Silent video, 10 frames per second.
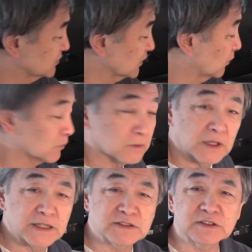So
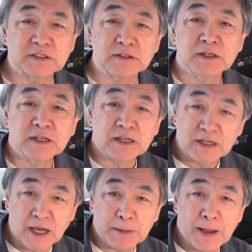lots to
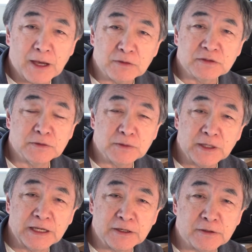come out to
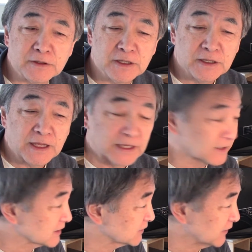hear,
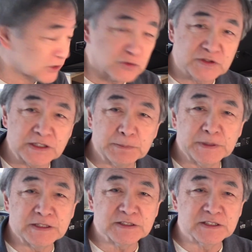and lots of interesting
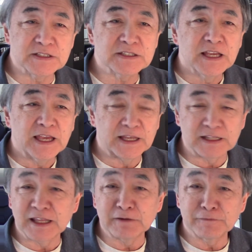pieces, and
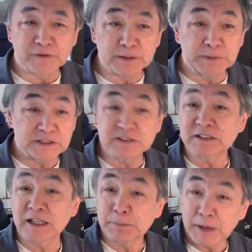a lot of fun
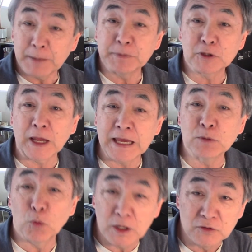pieces, a lot of popular
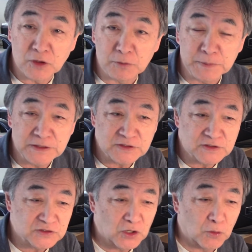and well-known
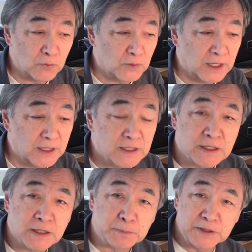pieces. So
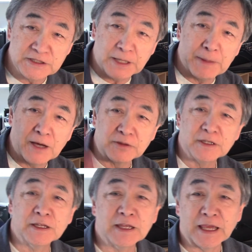please come
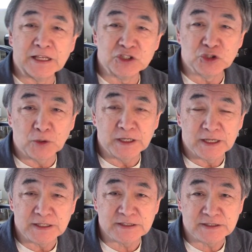out and
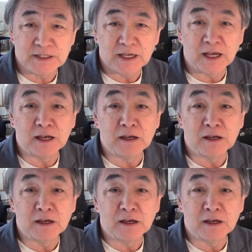join us